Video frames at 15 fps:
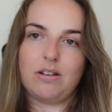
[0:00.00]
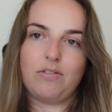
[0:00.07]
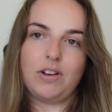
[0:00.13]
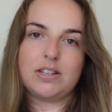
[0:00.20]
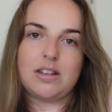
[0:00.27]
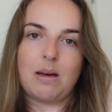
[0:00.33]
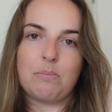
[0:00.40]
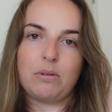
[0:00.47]
So for
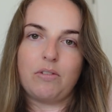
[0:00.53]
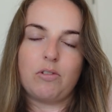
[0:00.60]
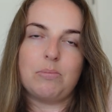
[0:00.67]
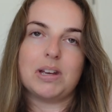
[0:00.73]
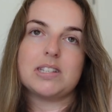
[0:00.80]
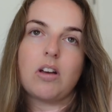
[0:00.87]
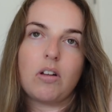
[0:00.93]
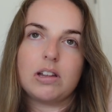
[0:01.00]
example, for
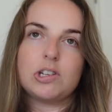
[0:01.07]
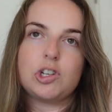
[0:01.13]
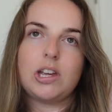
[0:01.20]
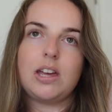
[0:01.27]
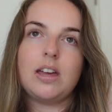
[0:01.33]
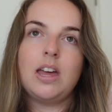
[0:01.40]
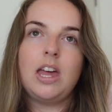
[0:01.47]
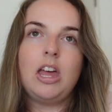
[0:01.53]

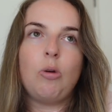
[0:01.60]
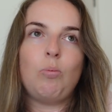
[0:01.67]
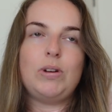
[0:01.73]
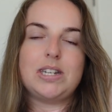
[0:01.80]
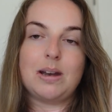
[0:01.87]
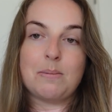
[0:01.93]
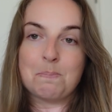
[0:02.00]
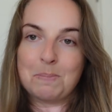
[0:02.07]
mixology, we
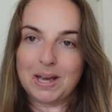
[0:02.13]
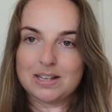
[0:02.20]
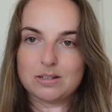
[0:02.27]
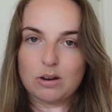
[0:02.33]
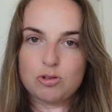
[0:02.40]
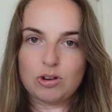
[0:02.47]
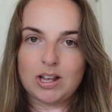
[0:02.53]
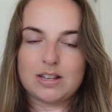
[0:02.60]
didn't mix
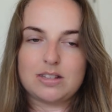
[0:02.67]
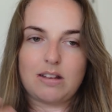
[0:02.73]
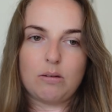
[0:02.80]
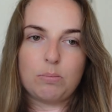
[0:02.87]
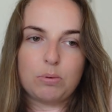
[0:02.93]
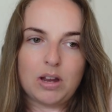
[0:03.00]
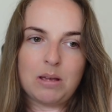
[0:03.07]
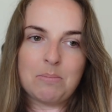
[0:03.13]
our drinks, they
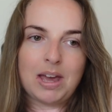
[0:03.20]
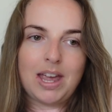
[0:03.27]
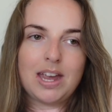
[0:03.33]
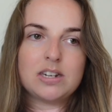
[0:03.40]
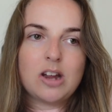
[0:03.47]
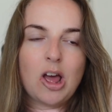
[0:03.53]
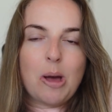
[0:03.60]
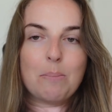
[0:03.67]
were
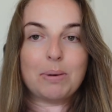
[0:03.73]
pre-made.